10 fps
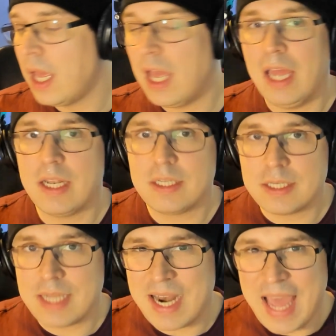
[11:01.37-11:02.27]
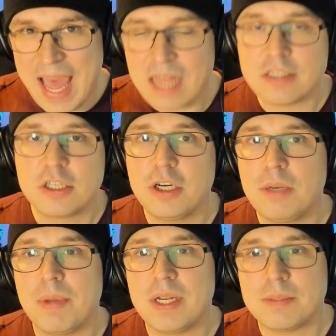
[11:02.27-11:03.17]
And this is not as
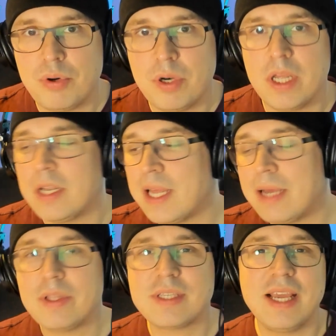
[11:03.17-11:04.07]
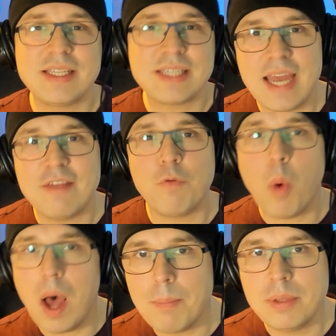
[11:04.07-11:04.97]
good, but it's pretty good. I mean, it's kind of
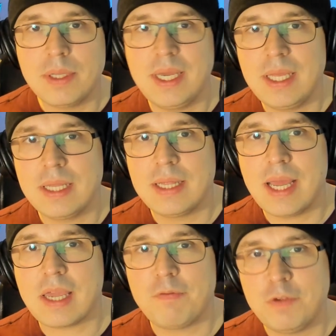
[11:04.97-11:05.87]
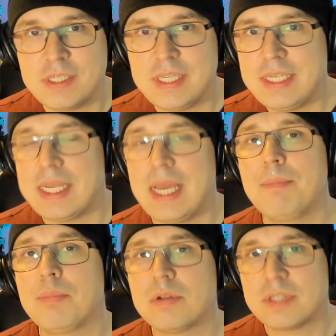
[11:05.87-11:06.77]
wobbly. Like if you see
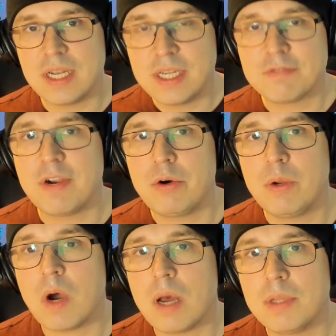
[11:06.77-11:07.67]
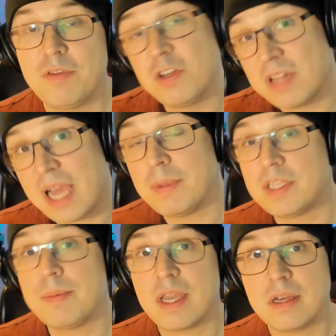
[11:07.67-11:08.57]
samples, it is very wobbly. If you'd like me
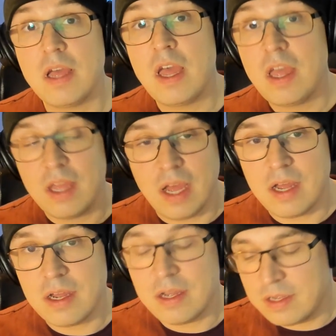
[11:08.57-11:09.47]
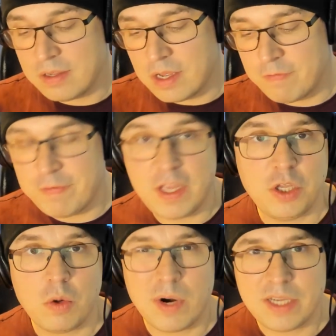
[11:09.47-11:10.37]
to make a
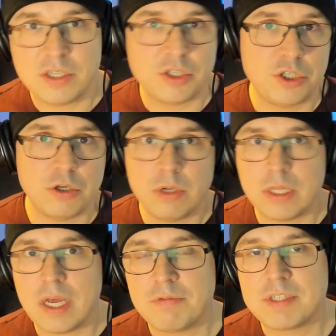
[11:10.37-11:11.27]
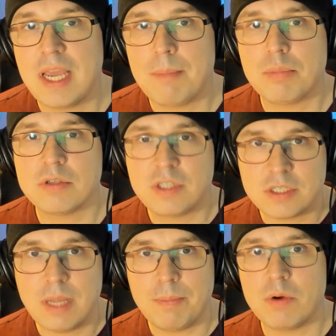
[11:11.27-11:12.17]
video where I just show you a lot of samples,
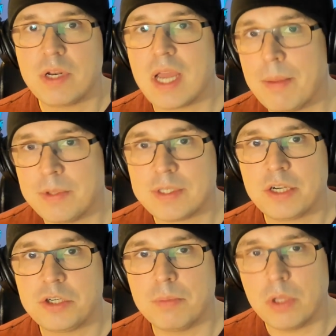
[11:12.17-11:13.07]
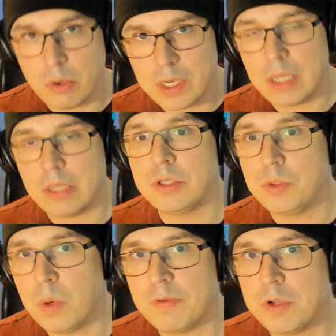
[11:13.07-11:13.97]
just let me know in the comment section below and I'll
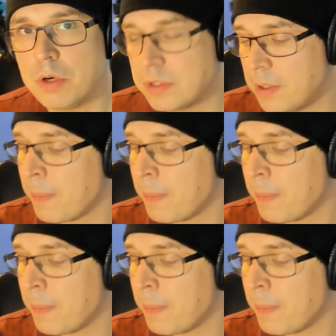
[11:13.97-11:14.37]
do one of those.